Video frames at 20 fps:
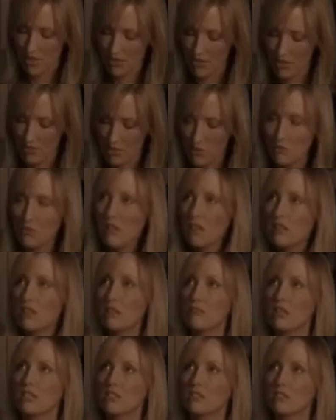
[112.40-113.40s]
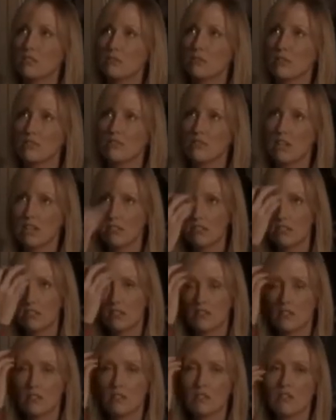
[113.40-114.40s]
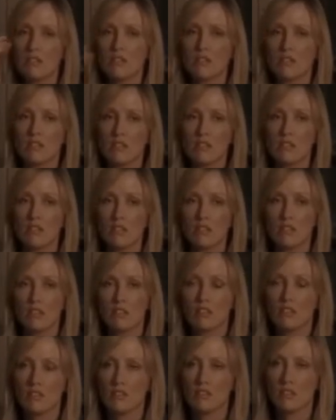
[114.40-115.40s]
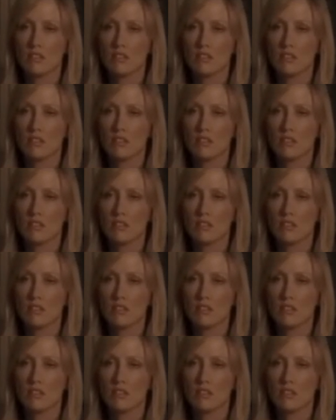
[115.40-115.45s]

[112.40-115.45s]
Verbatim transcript: I thought we wanted a patient's bill of rights. Not this demon seed. The